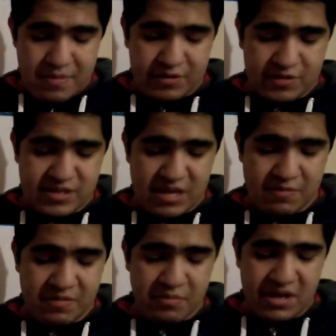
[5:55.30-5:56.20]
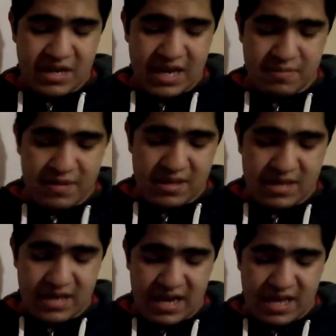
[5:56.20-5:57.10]
because the windmill
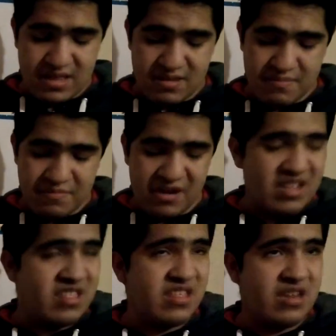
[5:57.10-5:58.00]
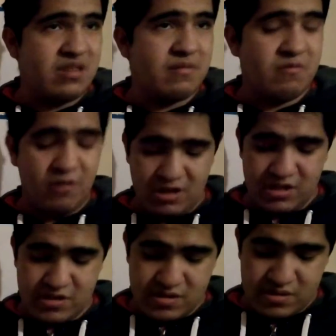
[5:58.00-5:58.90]
had very thin
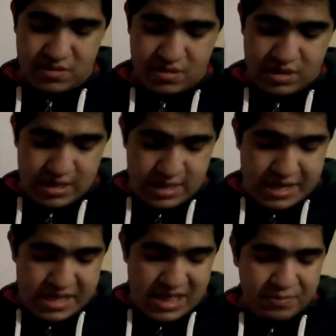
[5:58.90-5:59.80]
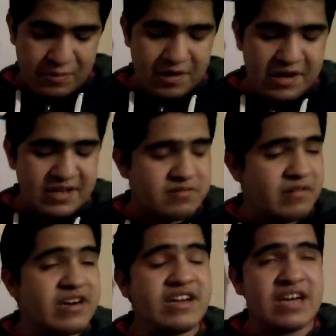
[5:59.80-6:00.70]
walls, Napoleon and
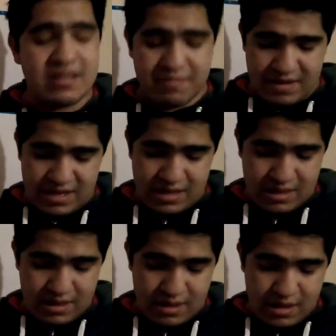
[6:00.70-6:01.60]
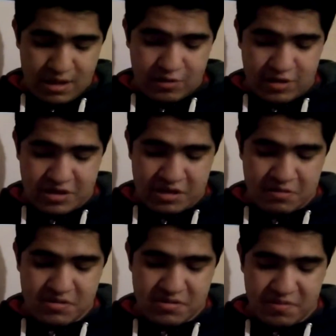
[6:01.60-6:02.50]
Squirrel had been
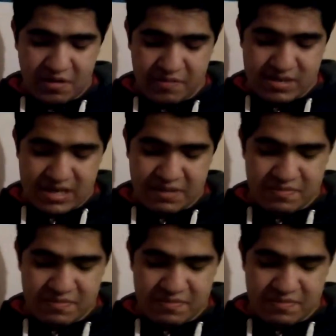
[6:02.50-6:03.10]
continued of the